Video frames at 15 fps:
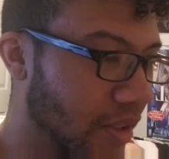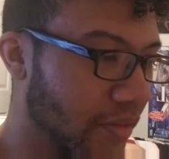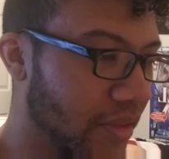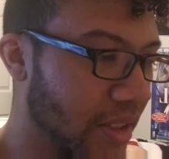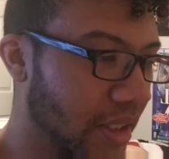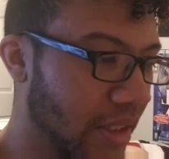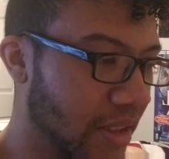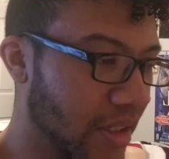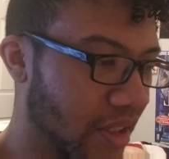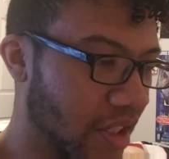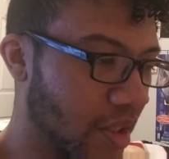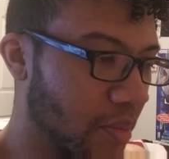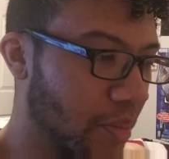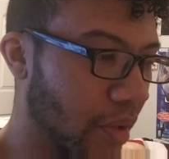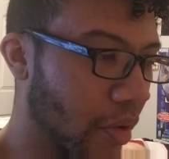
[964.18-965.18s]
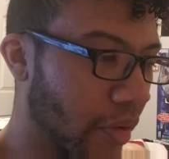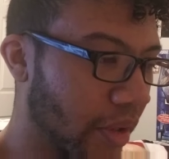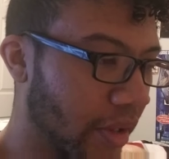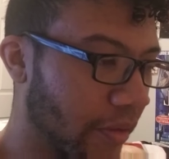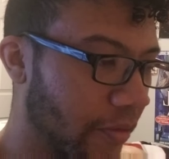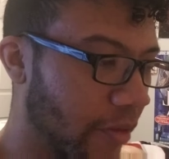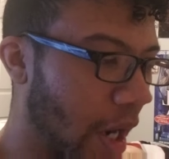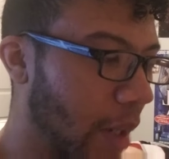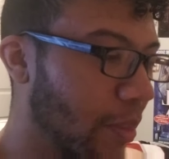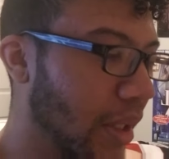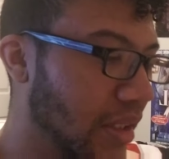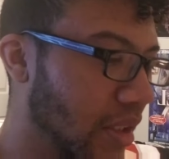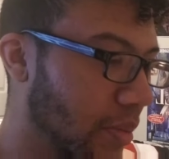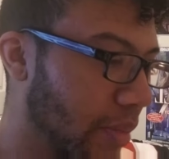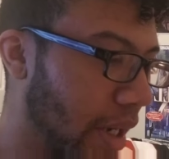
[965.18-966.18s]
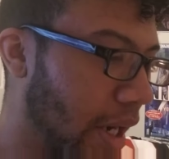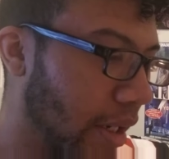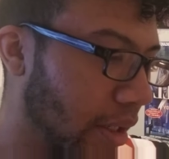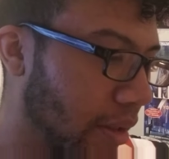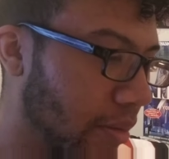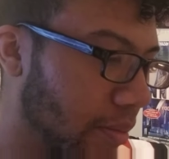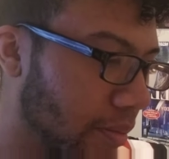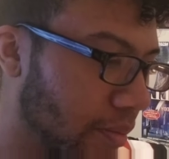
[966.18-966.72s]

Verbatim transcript: of Zeke's exploded and fragmented body.